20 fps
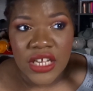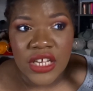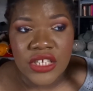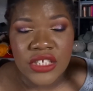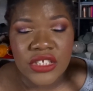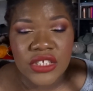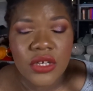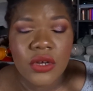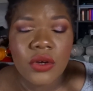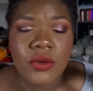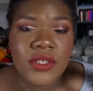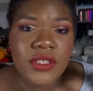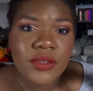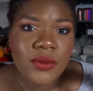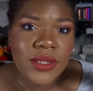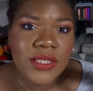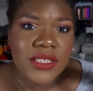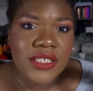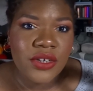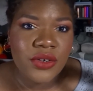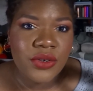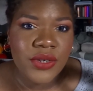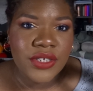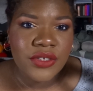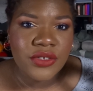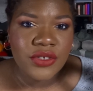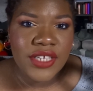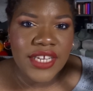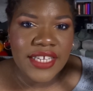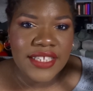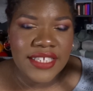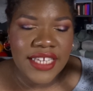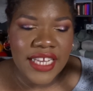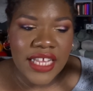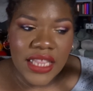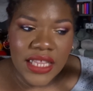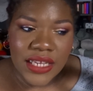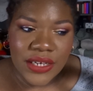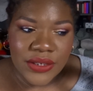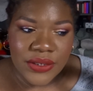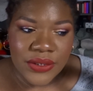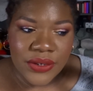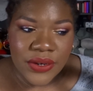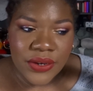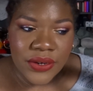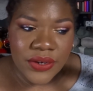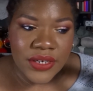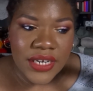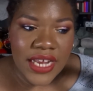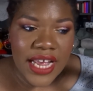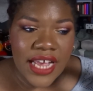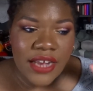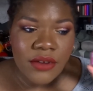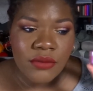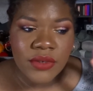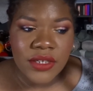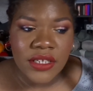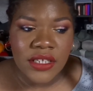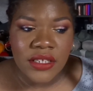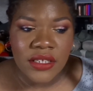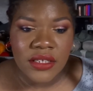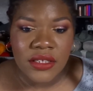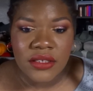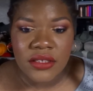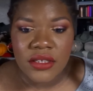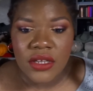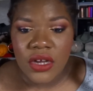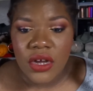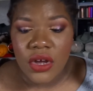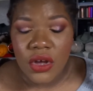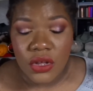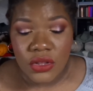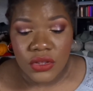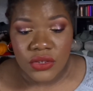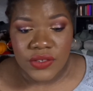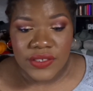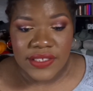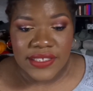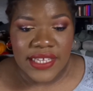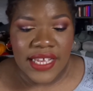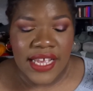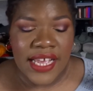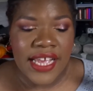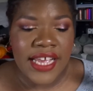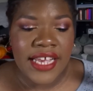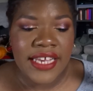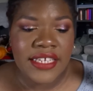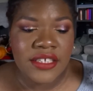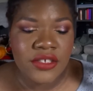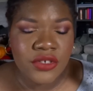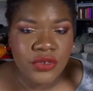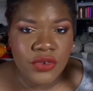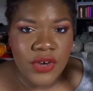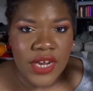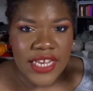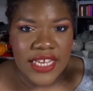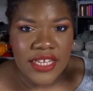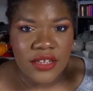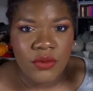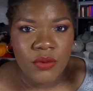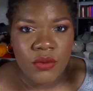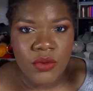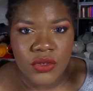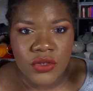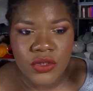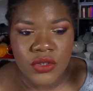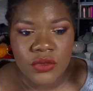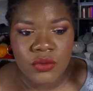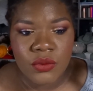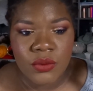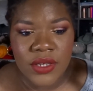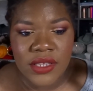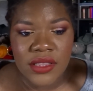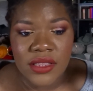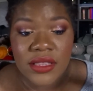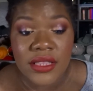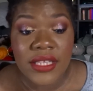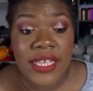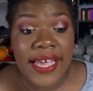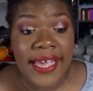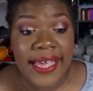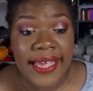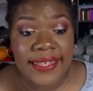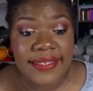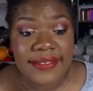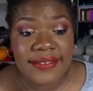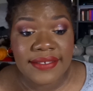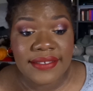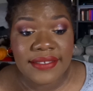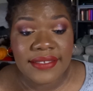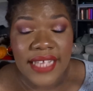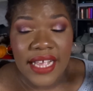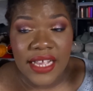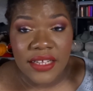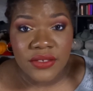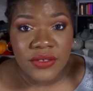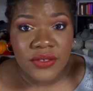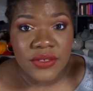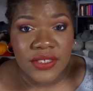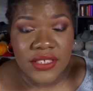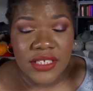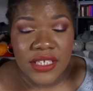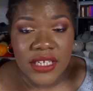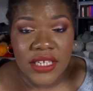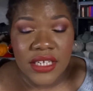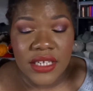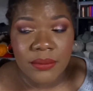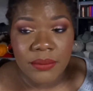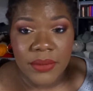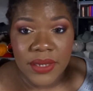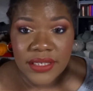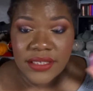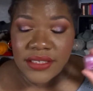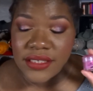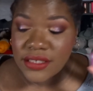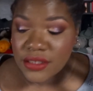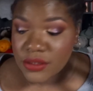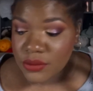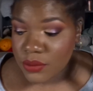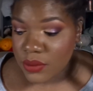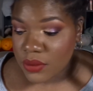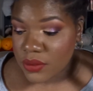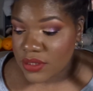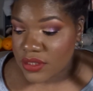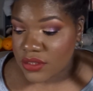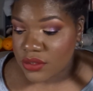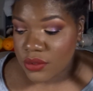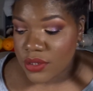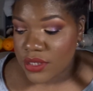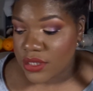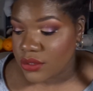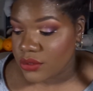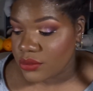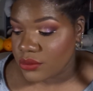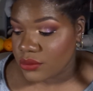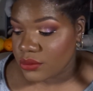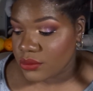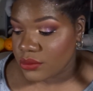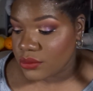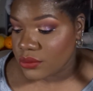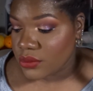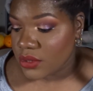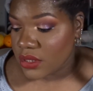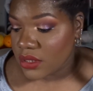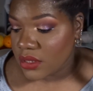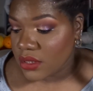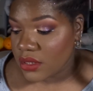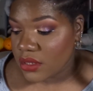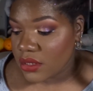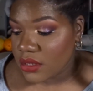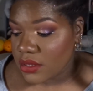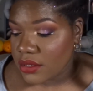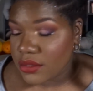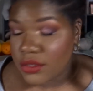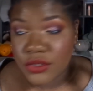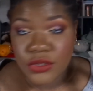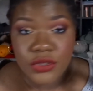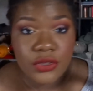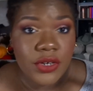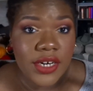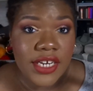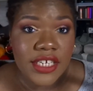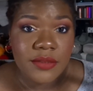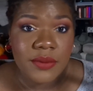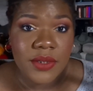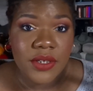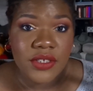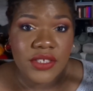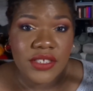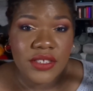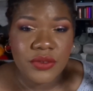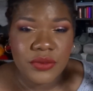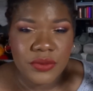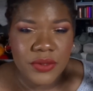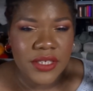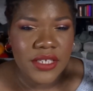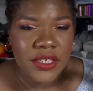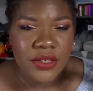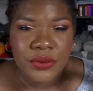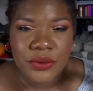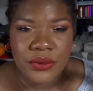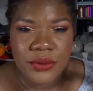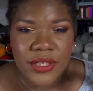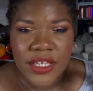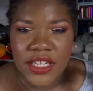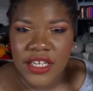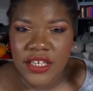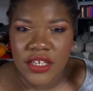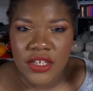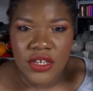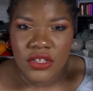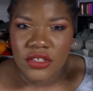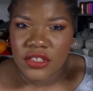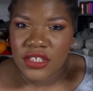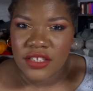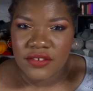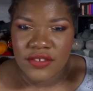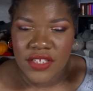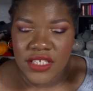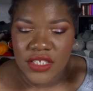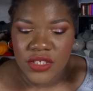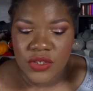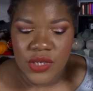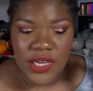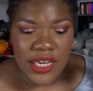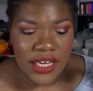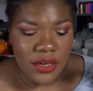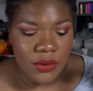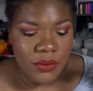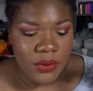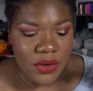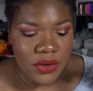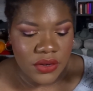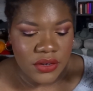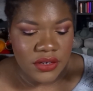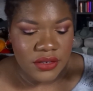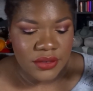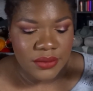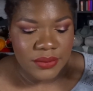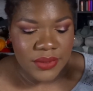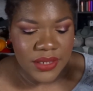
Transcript: So this one is going to get decluttered. I will on the side try it once with that dazzle stick, but this one is going to the trash because it's really old. I cannot give this to anyone.